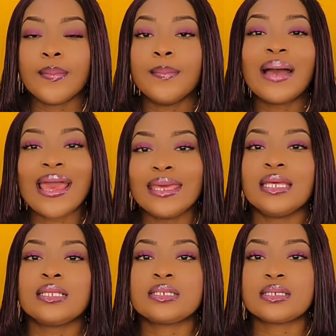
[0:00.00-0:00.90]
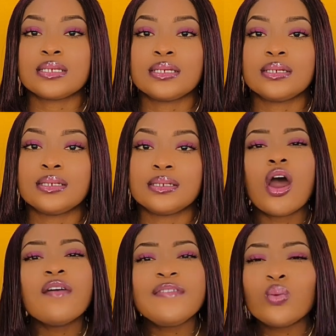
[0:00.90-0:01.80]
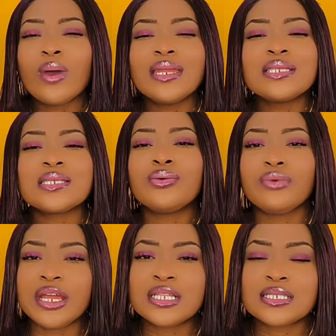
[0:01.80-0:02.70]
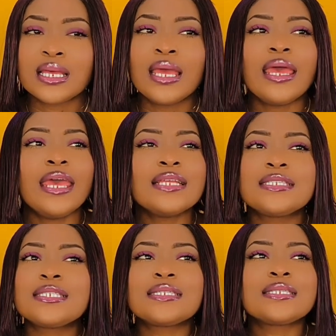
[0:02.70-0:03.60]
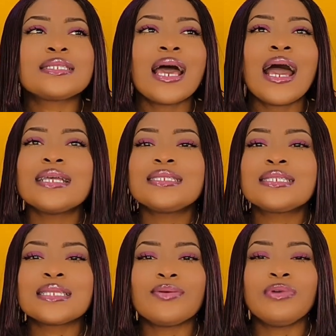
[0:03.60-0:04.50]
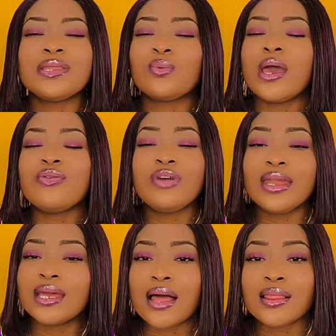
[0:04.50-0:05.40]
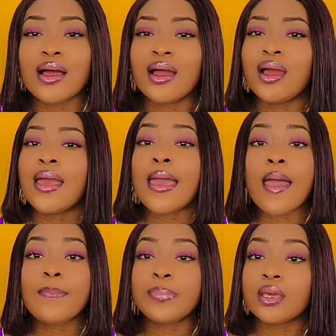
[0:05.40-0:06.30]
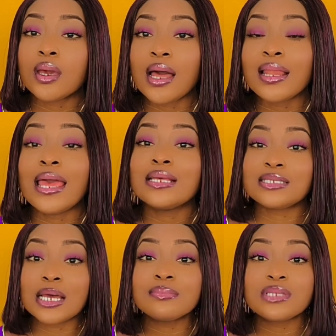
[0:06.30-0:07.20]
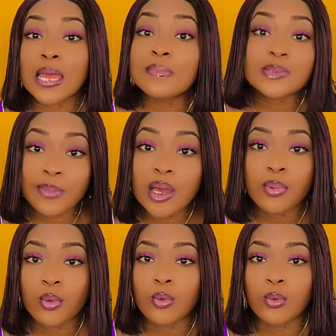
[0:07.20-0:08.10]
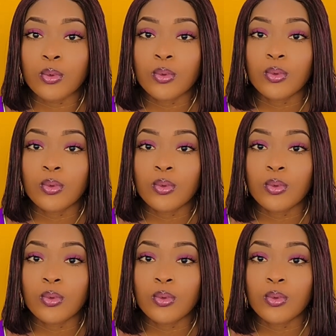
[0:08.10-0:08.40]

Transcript: by it. Often when it's erect, it has a red color, a pink color, and sometimes purple.